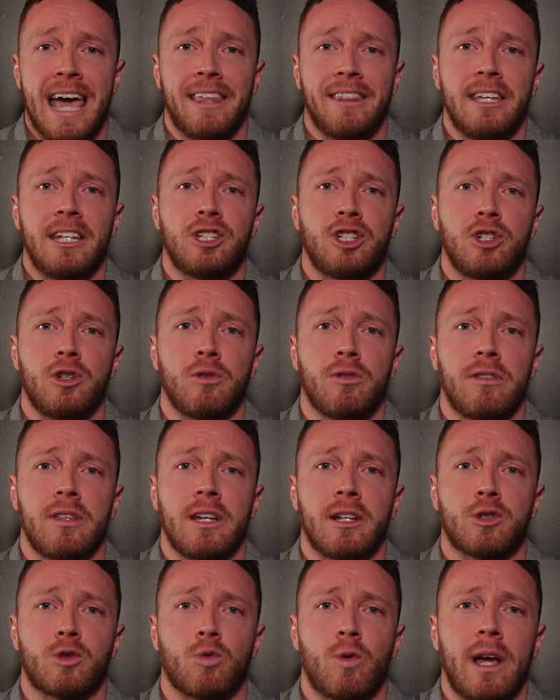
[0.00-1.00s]
and these two
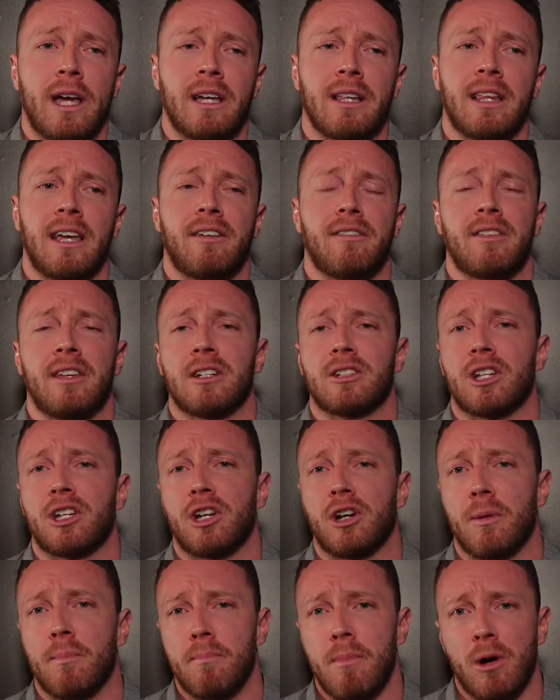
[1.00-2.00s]
things regulate things like
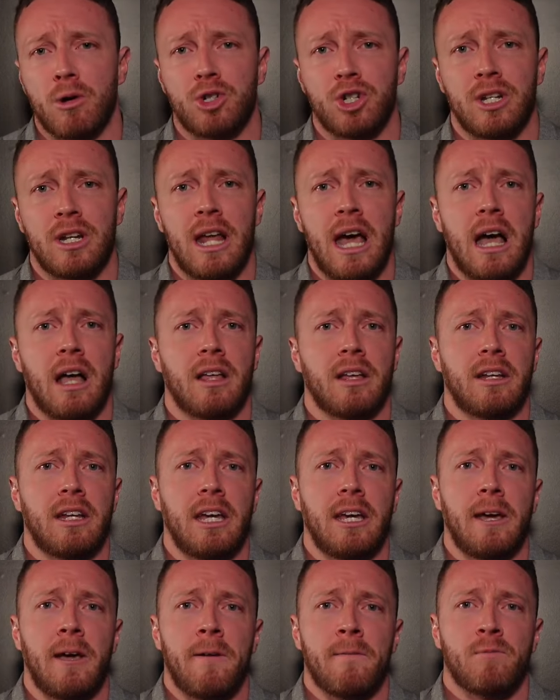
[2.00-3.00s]
your
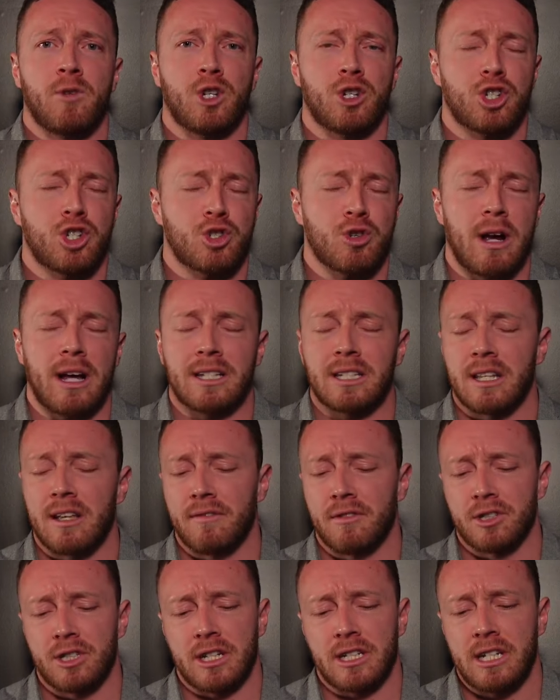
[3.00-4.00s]
emotionality, your stress
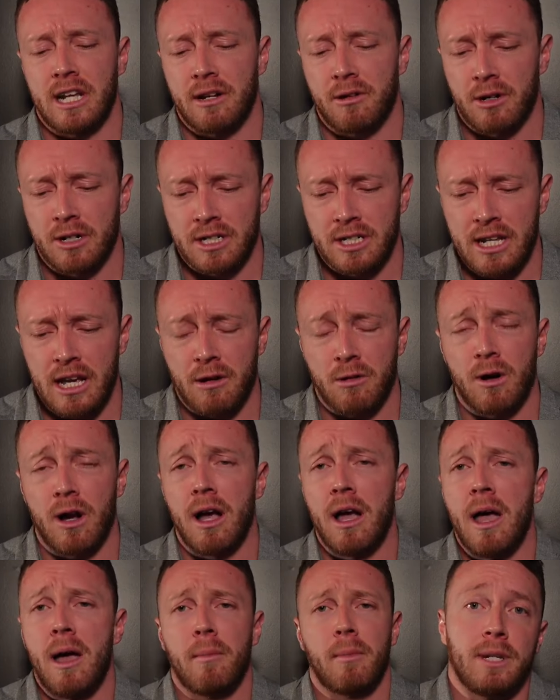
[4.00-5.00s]
levels, et cetera, et cetera.
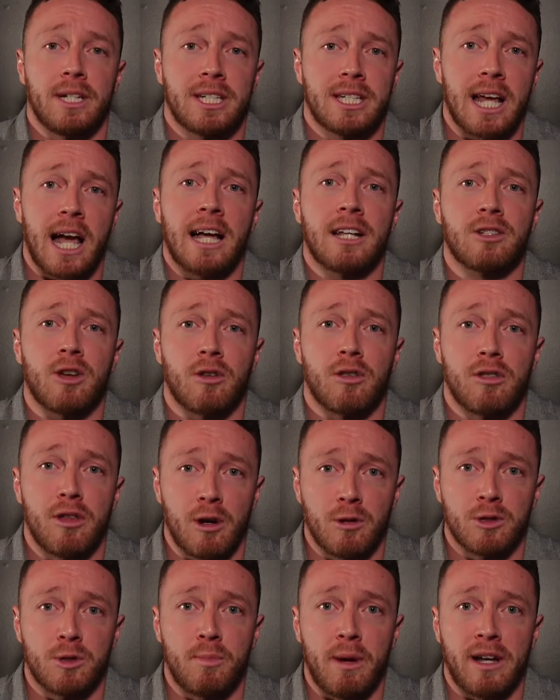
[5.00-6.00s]
Besides all
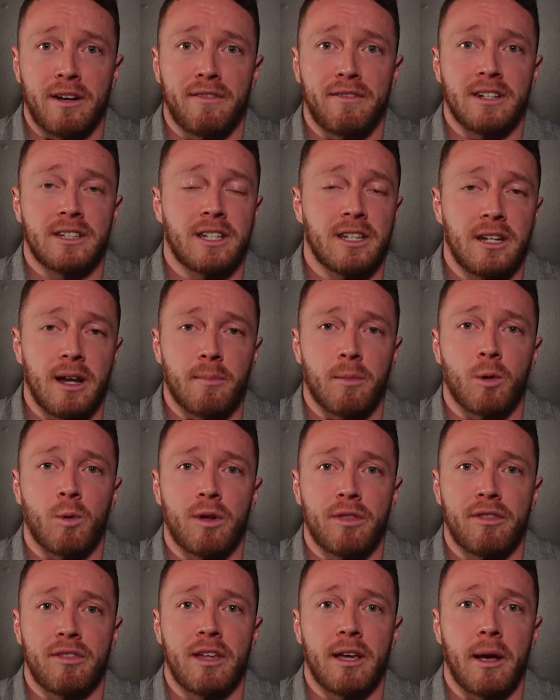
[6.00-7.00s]
those benefits, the number
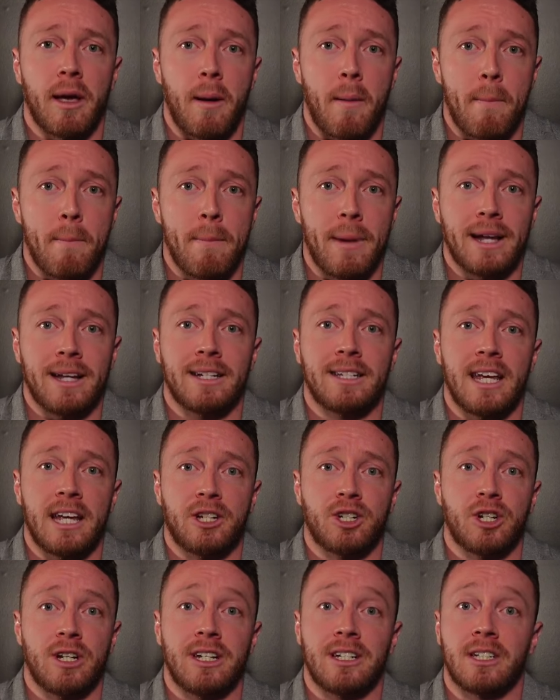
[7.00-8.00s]
one thing
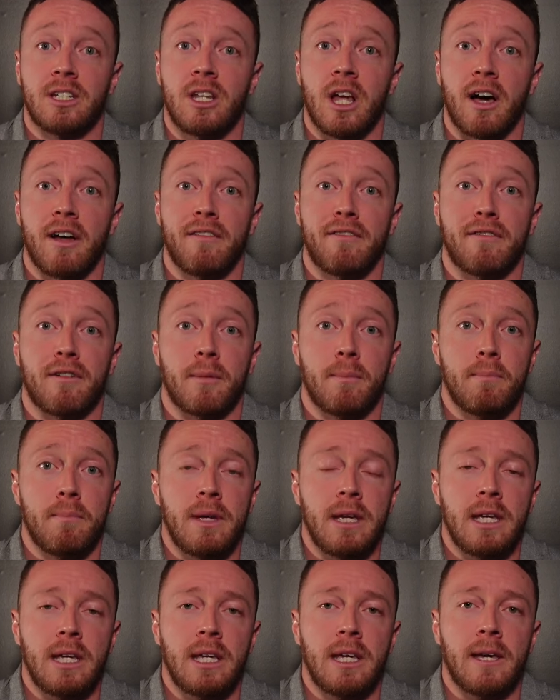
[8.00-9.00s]
meditation has done for
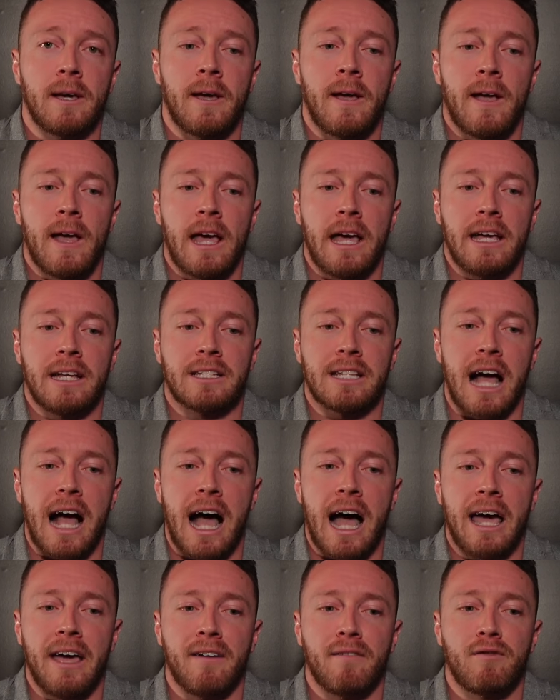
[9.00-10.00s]
me is
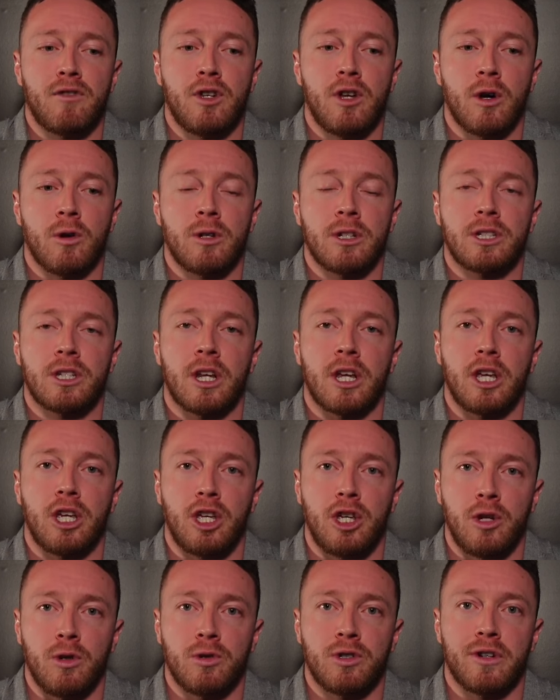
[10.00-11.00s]
I have noticed a
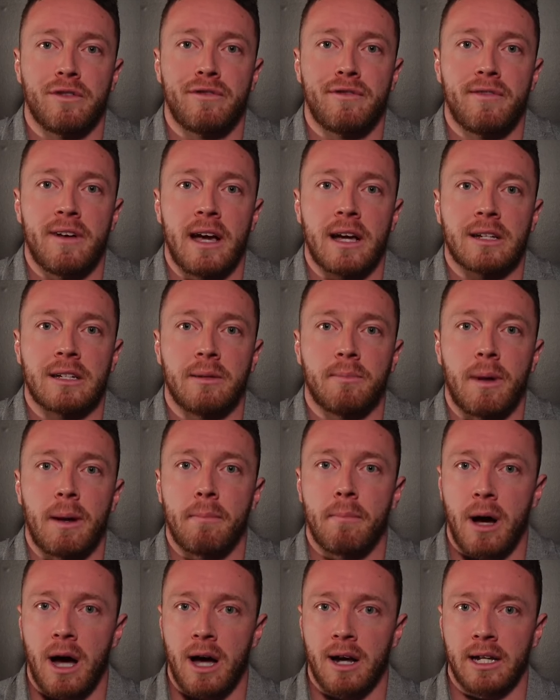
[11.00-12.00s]
huge effect in my
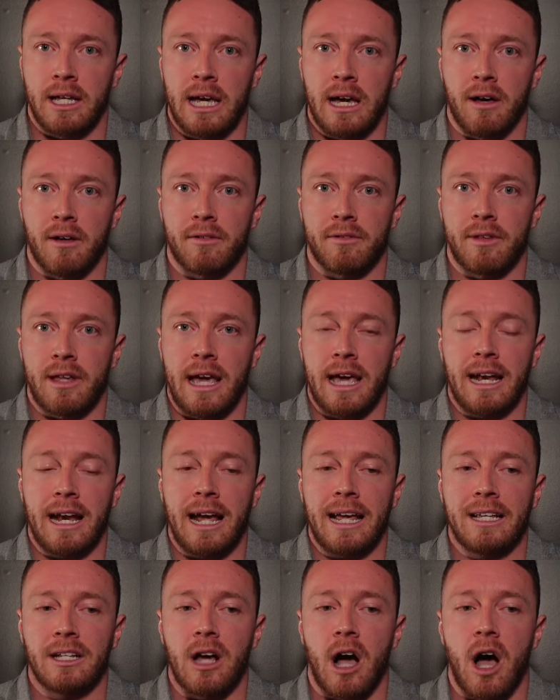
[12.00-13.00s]
body health. And
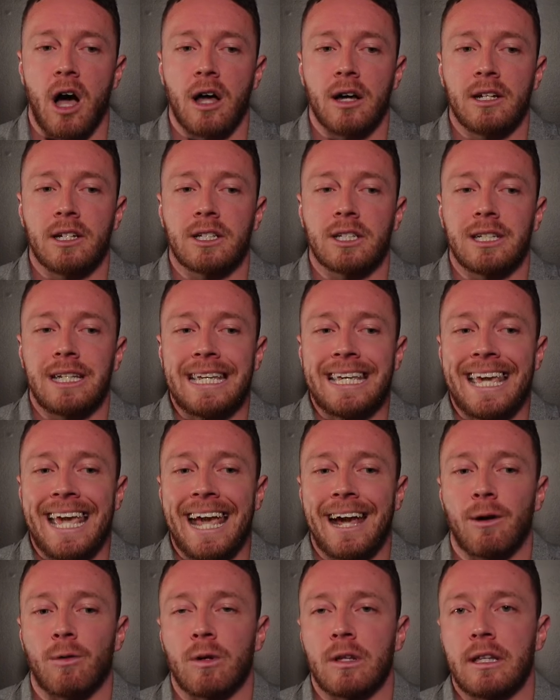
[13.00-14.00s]
I honestly
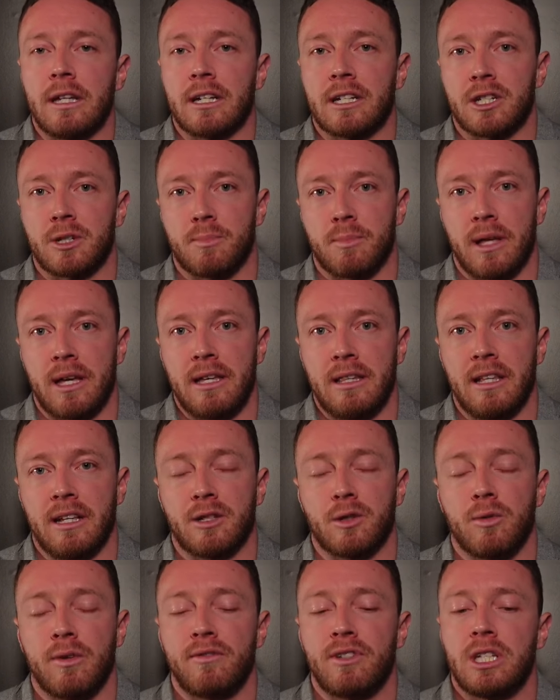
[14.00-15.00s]
can't really explain
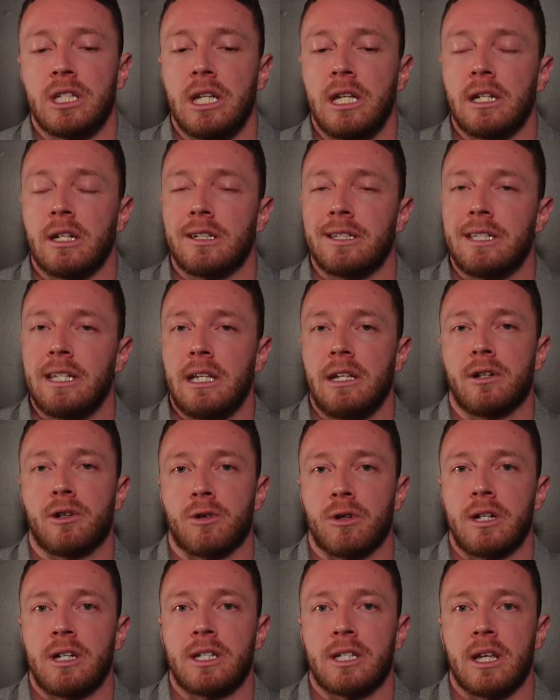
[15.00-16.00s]
this. We've seen a
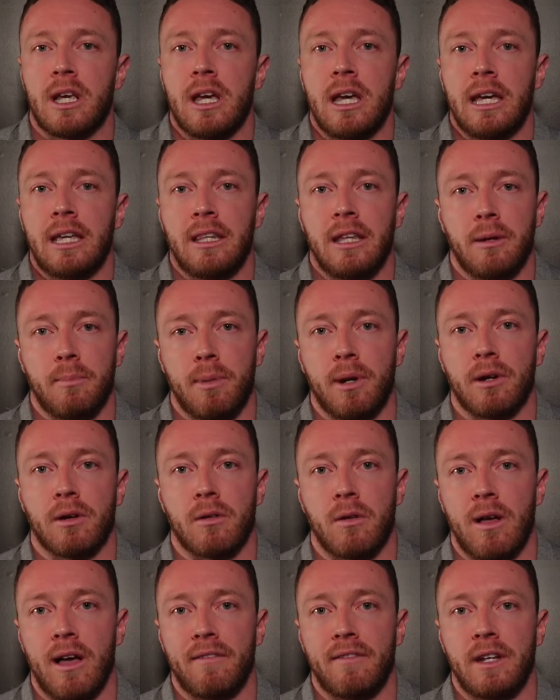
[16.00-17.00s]
decrease in the
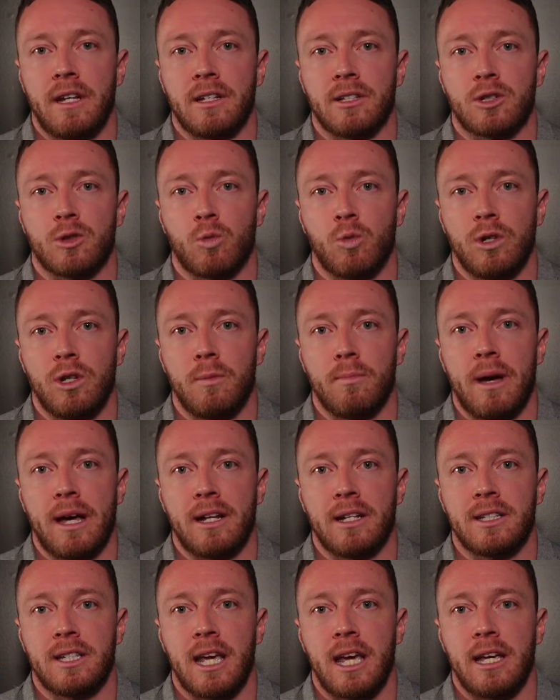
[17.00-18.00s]
empirical evidence when you
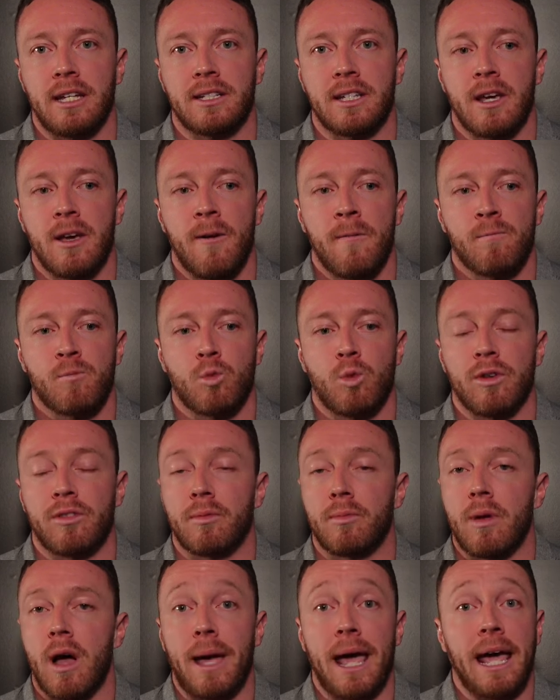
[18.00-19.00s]
meditate
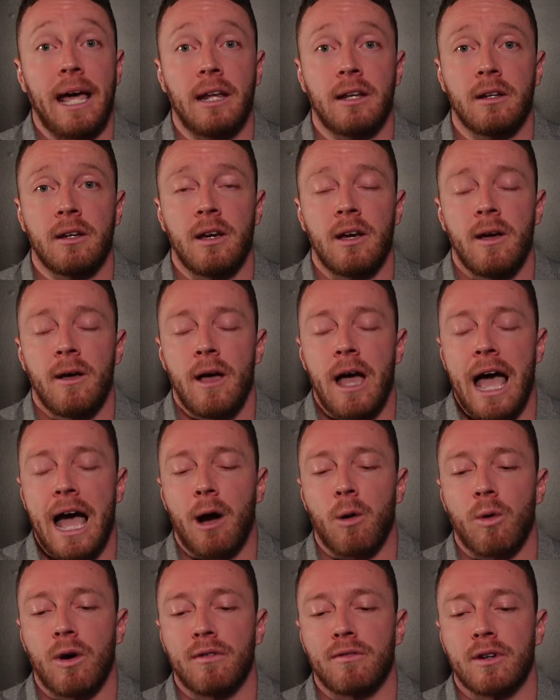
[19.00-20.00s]
with pain.
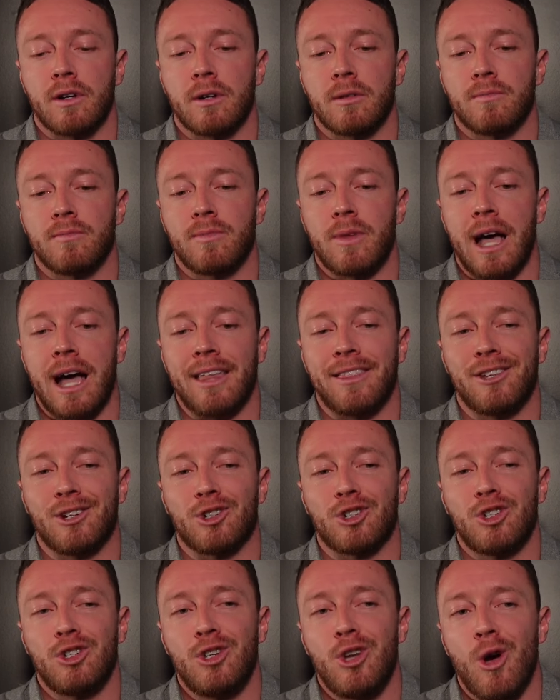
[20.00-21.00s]
However,
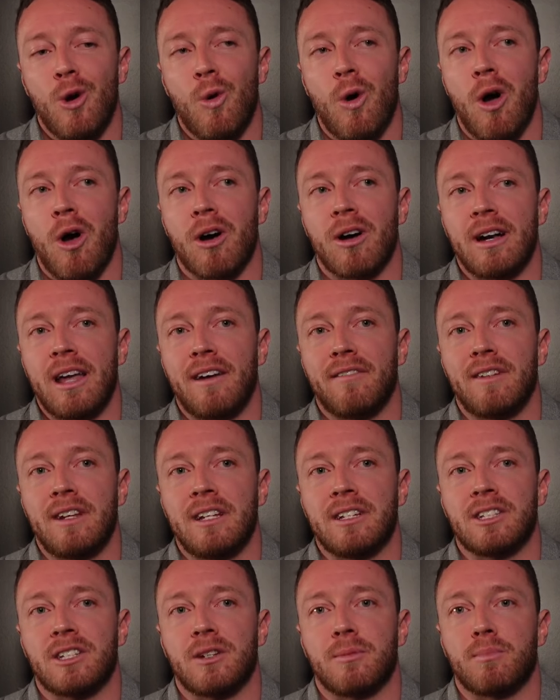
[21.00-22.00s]
there's no hard
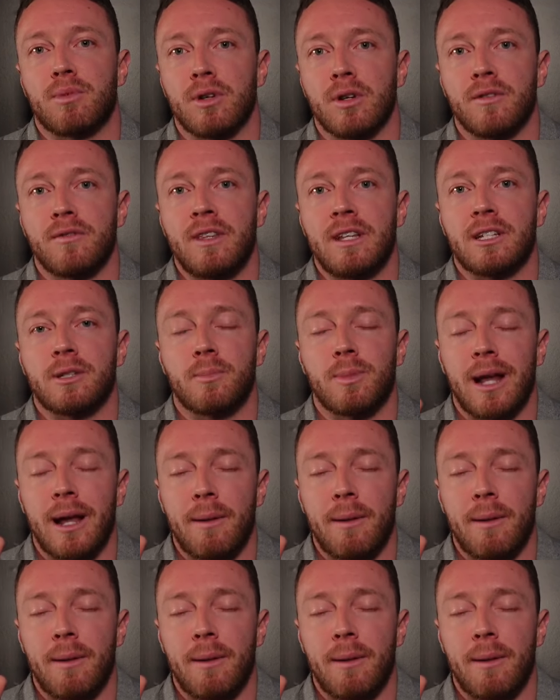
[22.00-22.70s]
evidence to prove this, but